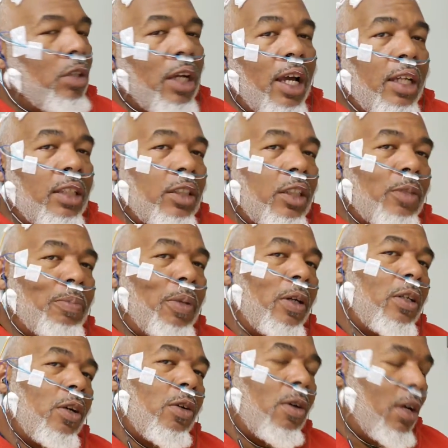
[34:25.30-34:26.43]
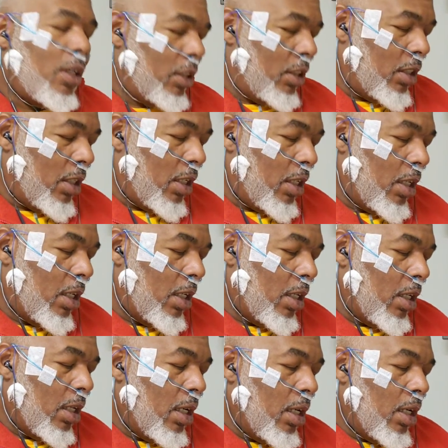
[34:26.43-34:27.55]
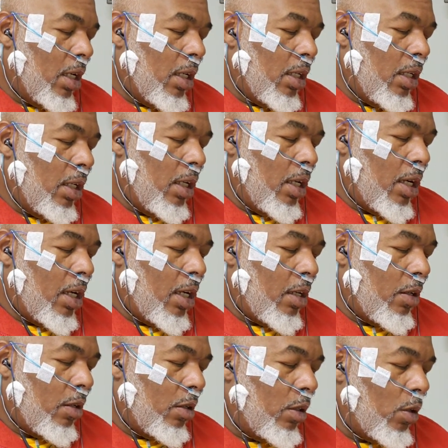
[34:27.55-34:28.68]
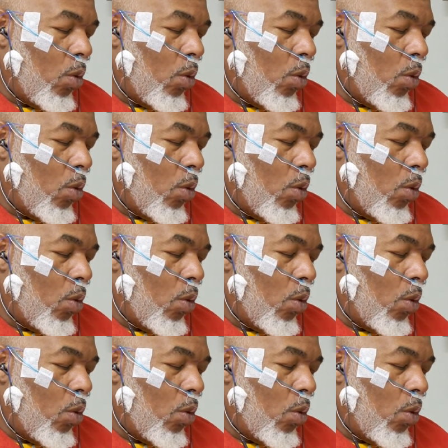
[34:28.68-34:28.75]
guys just putting across the the uh, the